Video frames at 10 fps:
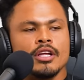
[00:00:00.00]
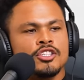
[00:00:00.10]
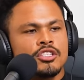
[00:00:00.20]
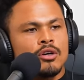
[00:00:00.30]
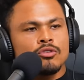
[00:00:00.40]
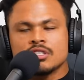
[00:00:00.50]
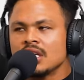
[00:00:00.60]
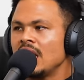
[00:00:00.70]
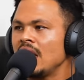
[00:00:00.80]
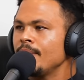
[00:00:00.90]
It's
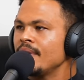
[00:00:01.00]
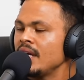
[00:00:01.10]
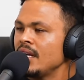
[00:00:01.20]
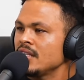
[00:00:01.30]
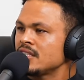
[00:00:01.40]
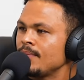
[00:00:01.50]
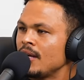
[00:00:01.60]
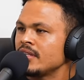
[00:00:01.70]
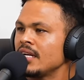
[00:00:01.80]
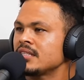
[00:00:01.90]
showtime, eh? It's
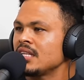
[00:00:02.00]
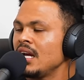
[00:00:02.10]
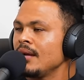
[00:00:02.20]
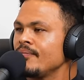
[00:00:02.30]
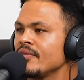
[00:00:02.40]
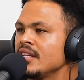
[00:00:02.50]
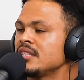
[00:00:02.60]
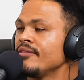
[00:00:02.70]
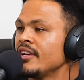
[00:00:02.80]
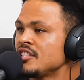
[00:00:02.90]
about ah. that time. It's
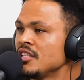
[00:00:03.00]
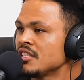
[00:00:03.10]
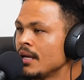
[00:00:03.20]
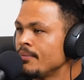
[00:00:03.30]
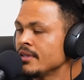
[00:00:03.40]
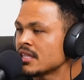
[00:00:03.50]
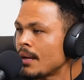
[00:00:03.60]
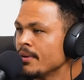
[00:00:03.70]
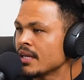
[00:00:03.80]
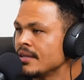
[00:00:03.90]
Investec Champions
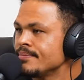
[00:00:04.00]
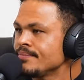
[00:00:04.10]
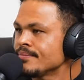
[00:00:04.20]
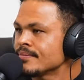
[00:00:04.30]
Cup again. Hmm?